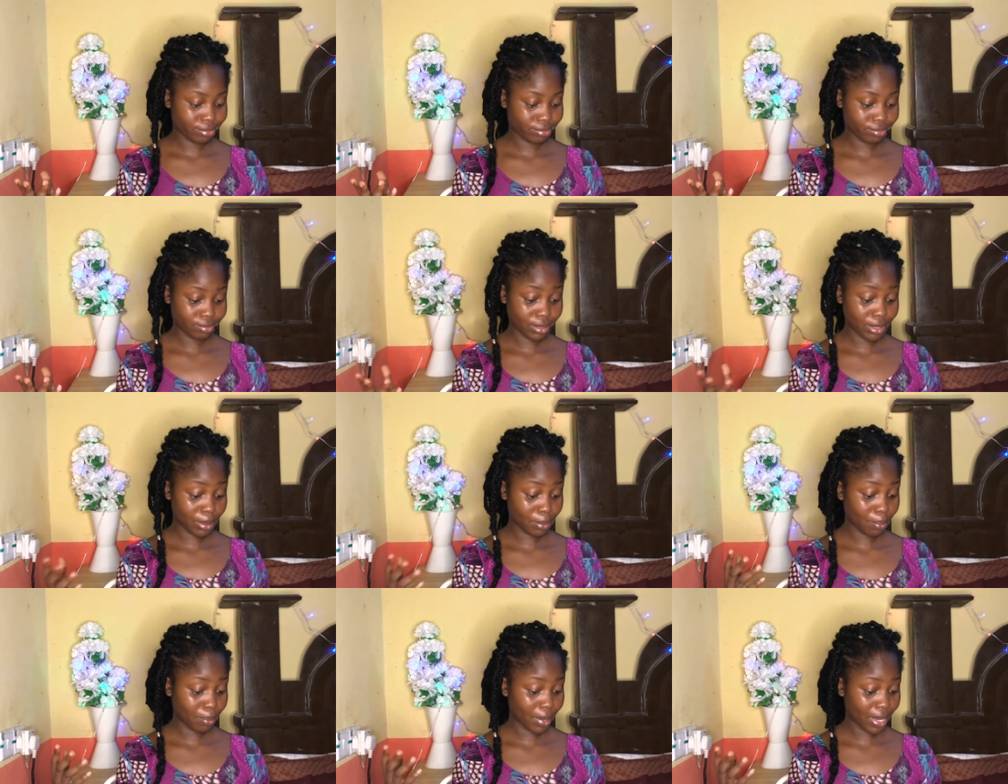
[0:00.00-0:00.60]

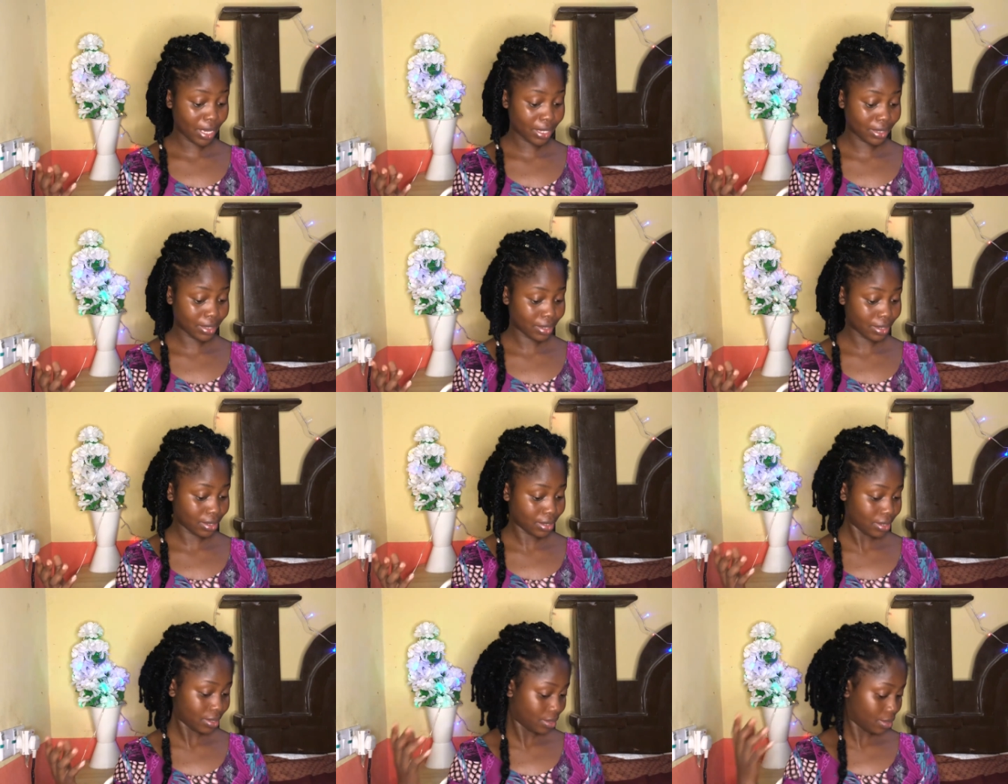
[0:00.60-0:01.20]
the best
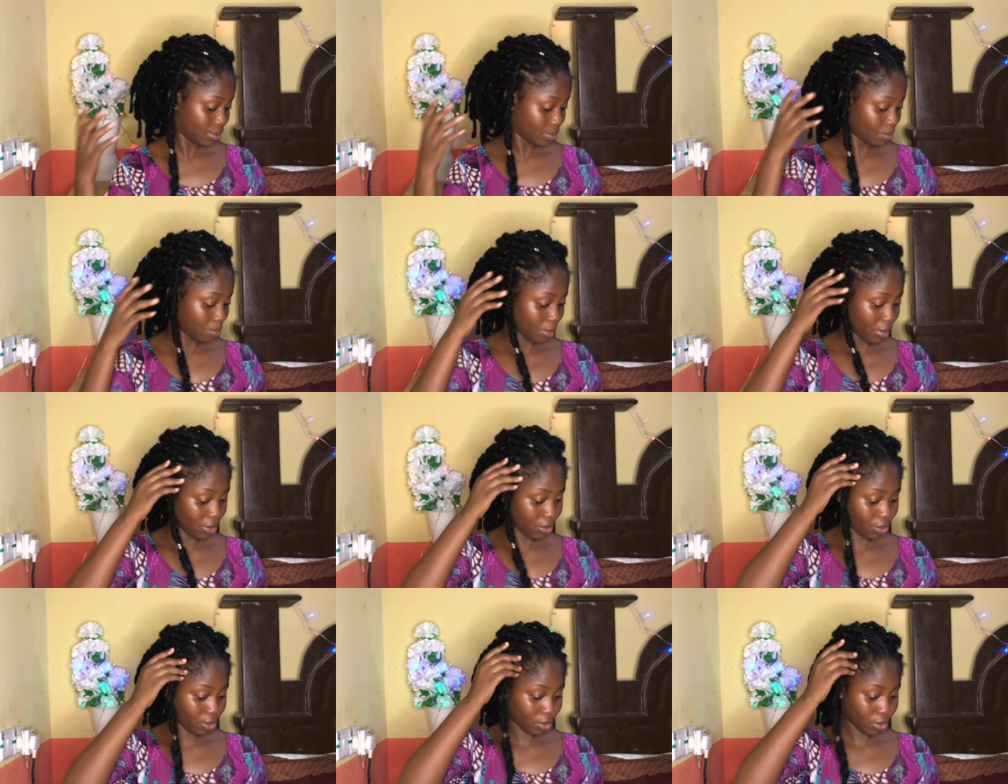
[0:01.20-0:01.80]

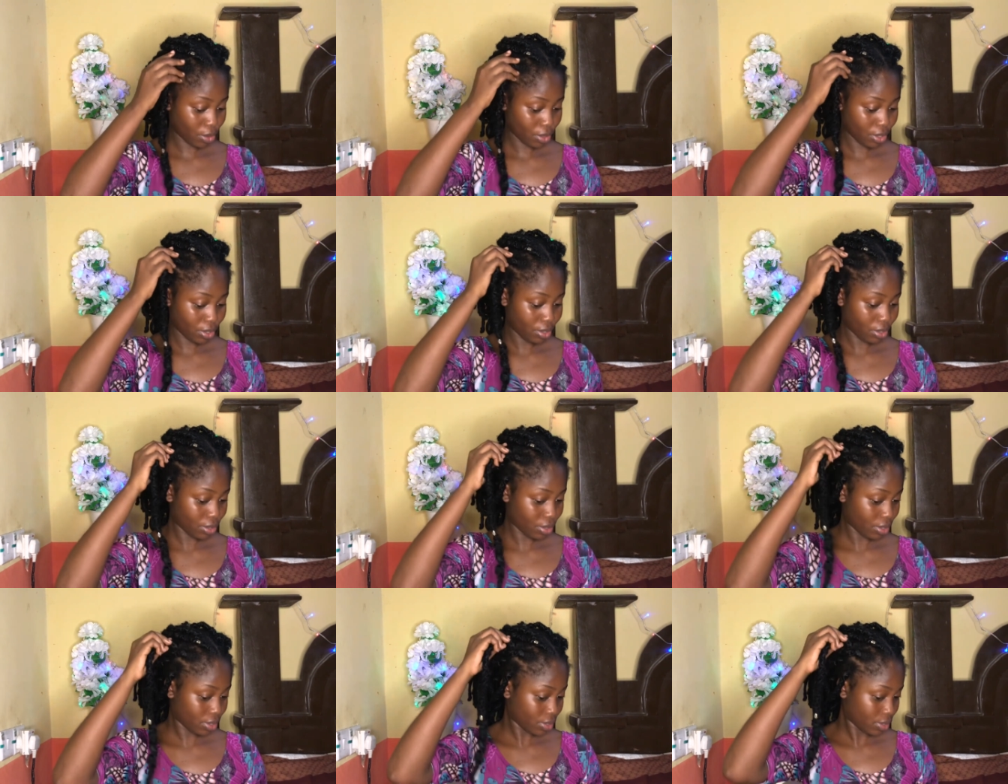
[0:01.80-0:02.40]
method,
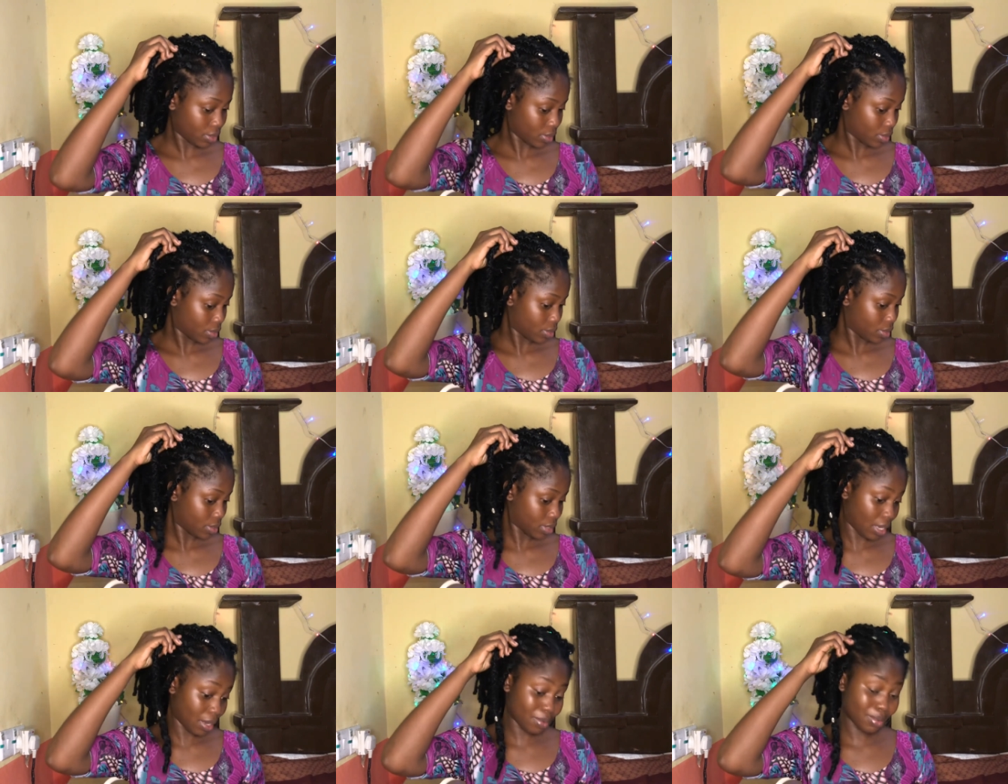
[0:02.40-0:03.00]
because
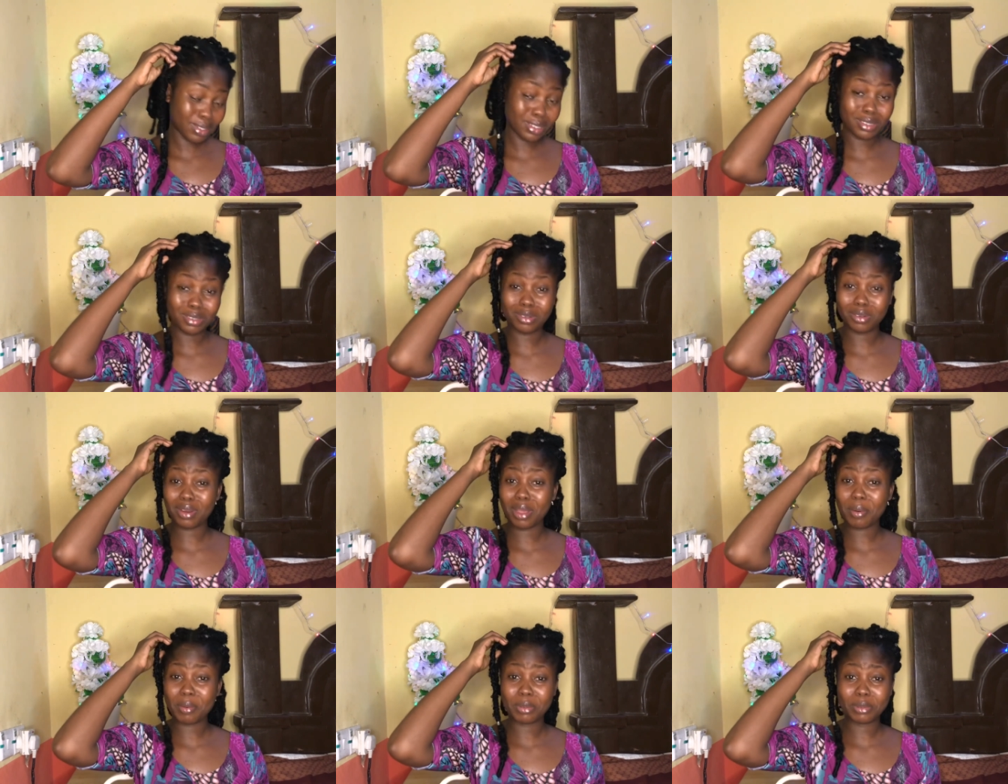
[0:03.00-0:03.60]
I really
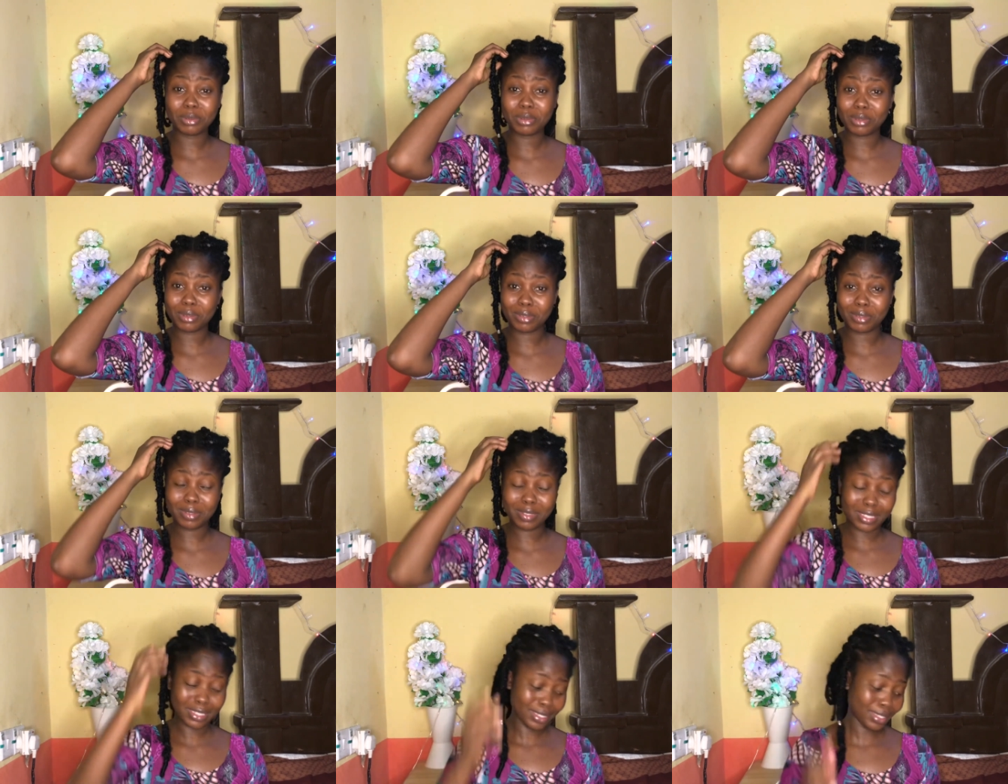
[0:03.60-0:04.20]
don't want to do
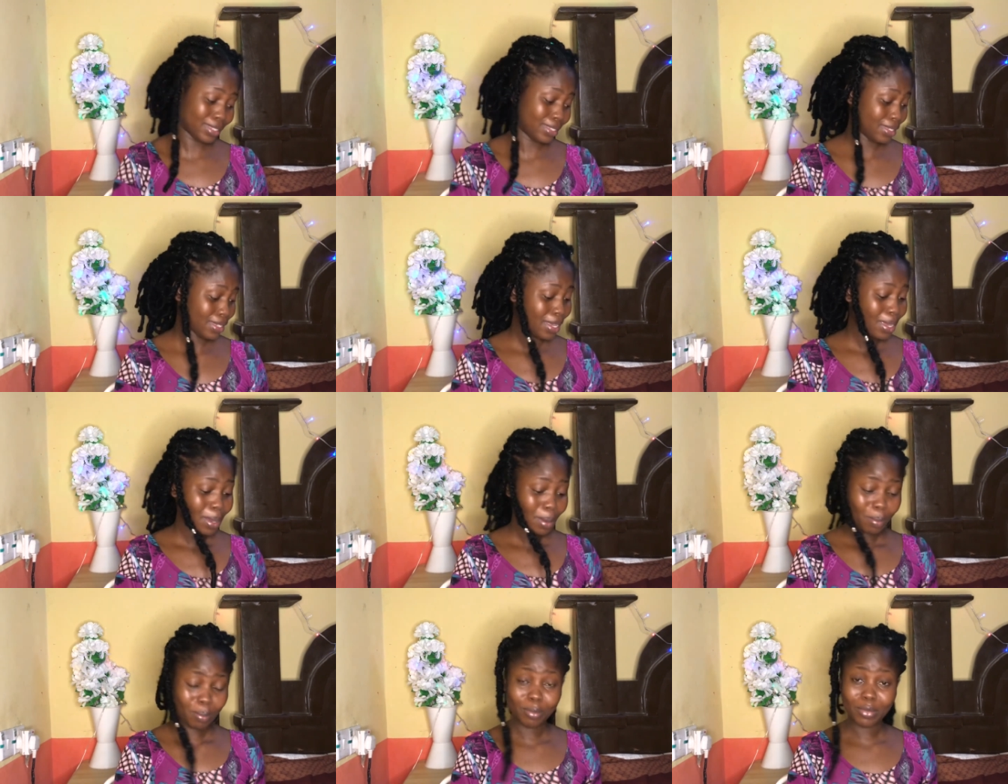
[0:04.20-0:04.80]
this,
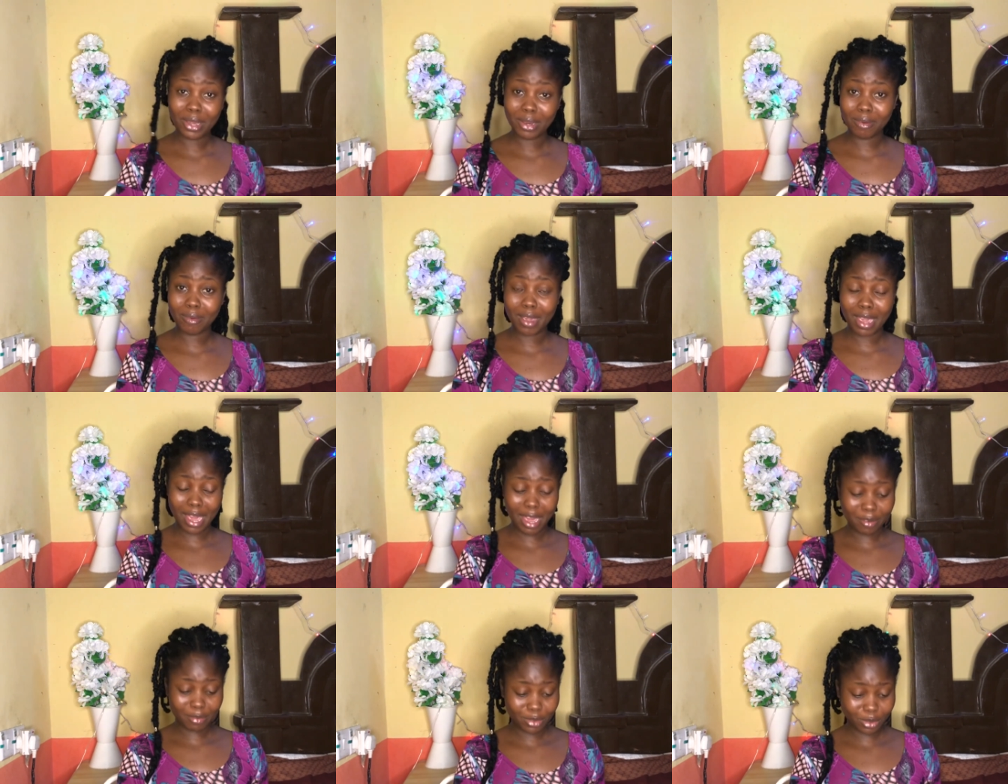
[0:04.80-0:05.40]
but I know I
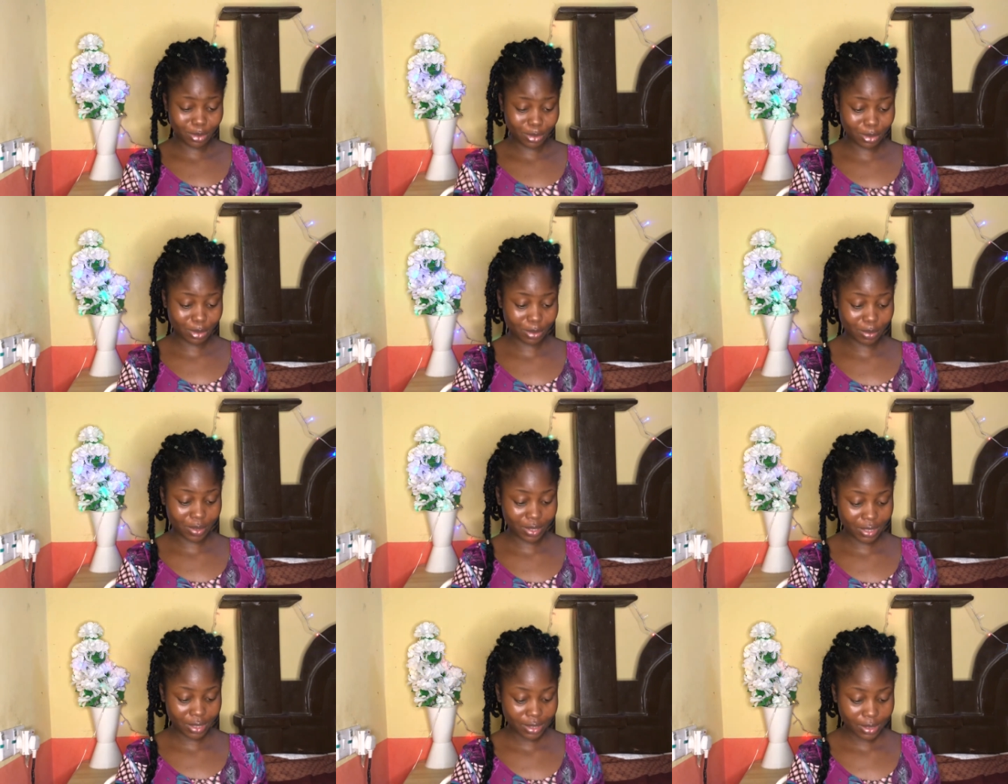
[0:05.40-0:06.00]
have to do
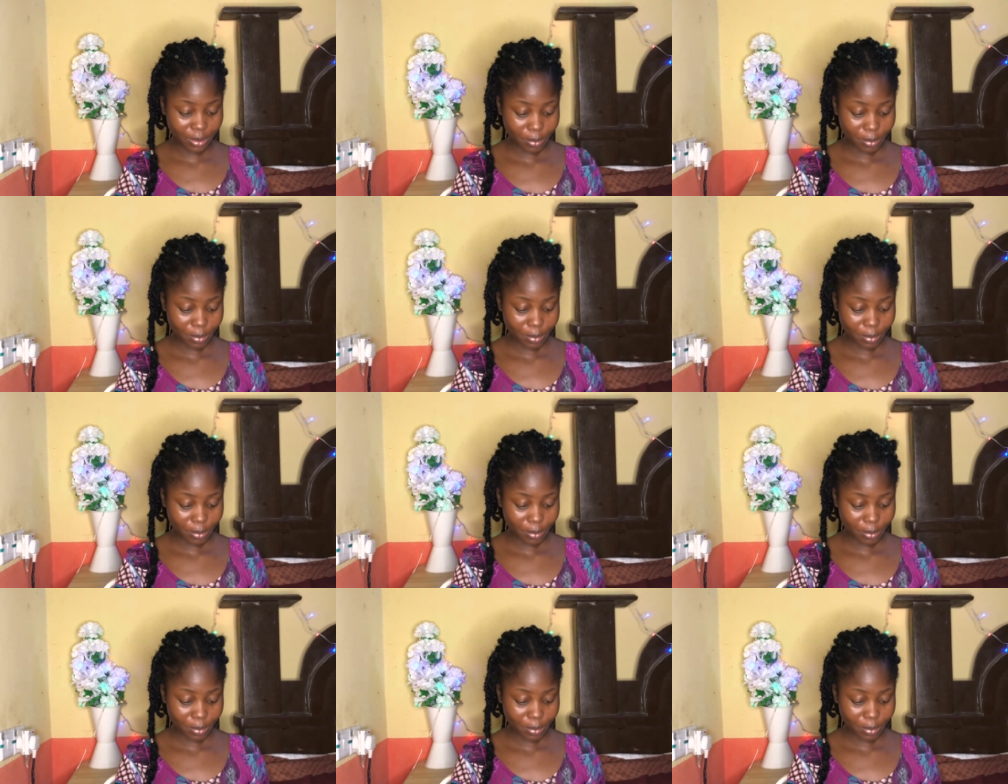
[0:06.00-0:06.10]
it.